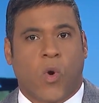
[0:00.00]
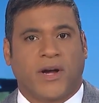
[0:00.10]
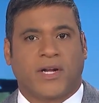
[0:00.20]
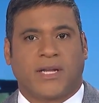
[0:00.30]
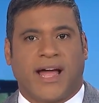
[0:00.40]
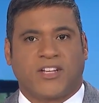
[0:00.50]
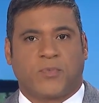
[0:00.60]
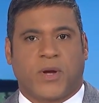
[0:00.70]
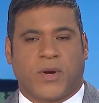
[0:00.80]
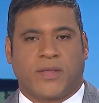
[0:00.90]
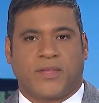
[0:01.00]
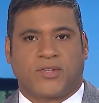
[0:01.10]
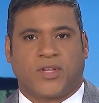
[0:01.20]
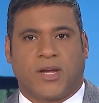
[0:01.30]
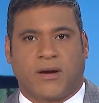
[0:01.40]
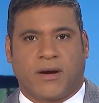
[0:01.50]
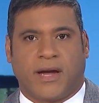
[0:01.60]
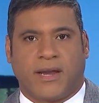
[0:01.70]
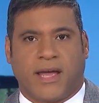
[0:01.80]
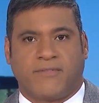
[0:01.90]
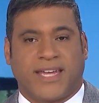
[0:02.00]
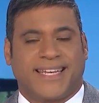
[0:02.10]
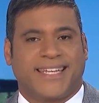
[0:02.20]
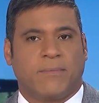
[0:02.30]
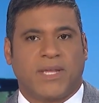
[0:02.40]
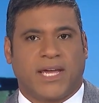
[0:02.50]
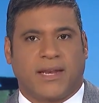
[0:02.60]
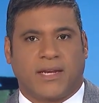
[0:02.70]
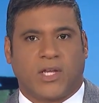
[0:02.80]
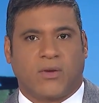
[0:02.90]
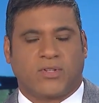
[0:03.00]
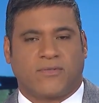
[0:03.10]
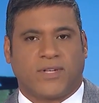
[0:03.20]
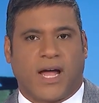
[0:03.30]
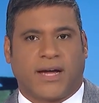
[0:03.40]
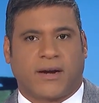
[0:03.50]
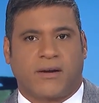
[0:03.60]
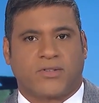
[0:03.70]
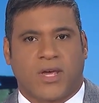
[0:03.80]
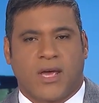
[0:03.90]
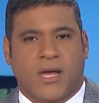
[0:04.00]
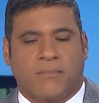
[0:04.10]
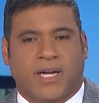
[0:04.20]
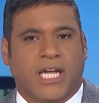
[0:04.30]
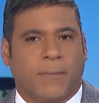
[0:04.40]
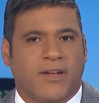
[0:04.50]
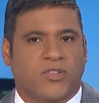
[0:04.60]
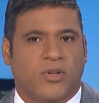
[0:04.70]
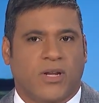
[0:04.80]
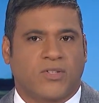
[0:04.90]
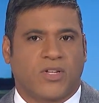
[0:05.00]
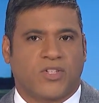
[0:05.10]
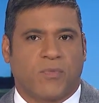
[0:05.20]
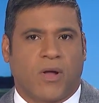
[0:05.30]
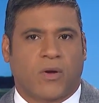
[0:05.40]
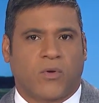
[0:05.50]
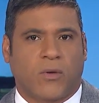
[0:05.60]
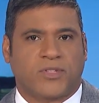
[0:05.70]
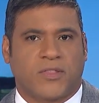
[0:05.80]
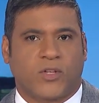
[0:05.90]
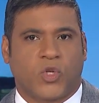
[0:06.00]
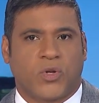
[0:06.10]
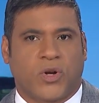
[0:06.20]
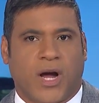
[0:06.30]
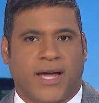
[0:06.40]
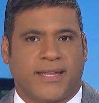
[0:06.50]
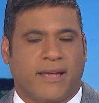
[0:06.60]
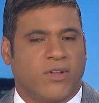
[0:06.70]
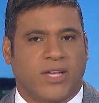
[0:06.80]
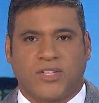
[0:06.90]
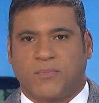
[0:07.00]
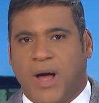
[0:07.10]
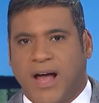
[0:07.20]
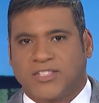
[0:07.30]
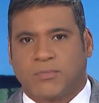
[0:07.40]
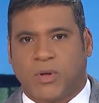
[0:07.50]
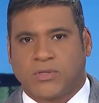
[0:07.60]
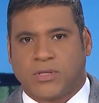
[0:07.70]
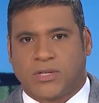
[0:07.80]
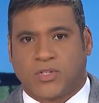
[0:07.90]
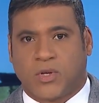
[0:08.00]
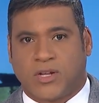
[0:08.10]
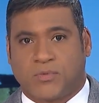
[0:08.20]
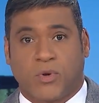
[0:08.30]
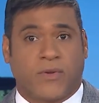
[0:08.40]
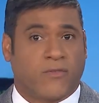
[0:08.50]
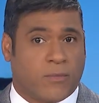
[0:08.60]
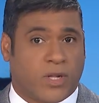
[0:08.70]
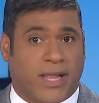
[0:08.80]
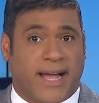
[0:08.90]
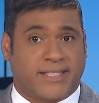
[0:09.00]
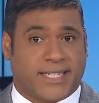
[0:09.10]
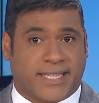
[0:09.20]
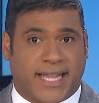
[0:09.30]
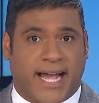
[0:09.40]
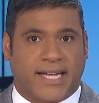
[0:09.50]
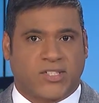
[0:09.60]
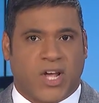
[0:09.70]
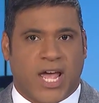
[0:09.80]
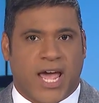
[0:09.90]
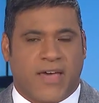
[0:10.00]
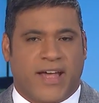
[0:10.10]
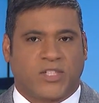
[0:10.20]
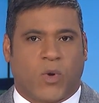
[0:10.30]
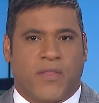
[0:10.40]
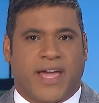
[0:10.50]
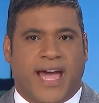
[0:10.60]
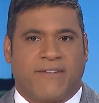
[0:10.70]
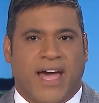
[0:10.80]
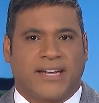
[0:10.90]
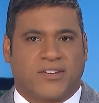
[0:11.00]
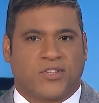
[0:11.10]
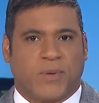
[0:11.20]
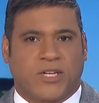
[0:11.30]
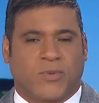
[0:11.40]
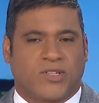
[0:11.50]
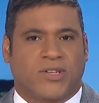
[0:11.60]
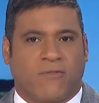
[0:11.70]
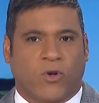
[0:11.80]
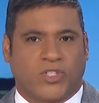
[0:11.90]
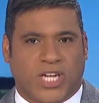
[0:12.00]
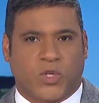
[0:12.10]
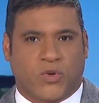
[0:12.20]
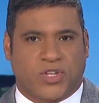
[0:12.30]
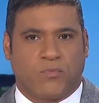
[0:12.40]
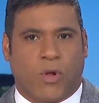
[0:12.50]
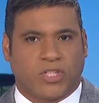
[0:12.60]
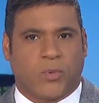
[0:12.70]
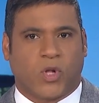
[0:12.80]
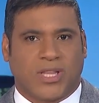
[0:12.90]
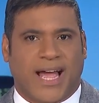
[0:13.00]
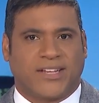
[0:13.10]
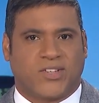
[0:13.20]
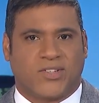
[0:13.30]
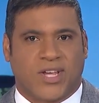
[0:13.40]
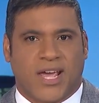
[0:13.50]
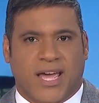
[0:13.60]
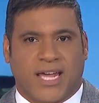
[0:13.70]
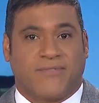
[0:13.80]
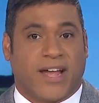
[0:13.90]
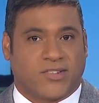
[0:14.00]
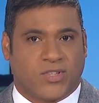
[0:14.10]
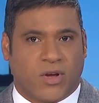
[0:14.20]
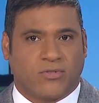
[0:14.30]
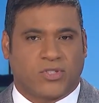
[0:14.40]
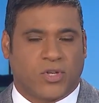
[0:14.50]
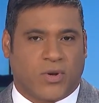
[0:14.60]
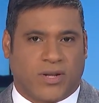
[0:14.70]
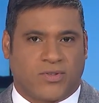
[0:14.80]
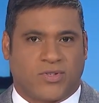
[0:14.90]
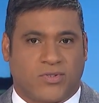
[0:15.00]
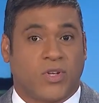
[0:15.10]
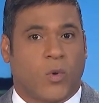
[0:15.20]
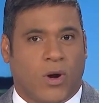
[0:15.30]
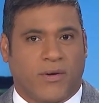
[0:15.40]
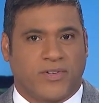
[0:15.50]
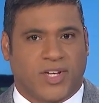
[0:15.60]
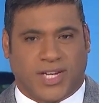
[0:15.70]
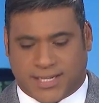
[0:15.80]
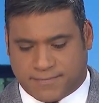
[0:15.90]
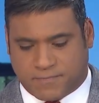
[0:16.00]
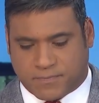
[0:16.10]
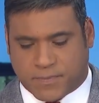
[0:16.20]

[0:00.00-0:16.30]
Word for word: one class period this year and have eliminated use of lockers. But keeping students in small groups at the junior high level isn't possible due to students moving from class to class. And that's why they have had to speak with several teachers in multiple classes and have asked those students to quarantine.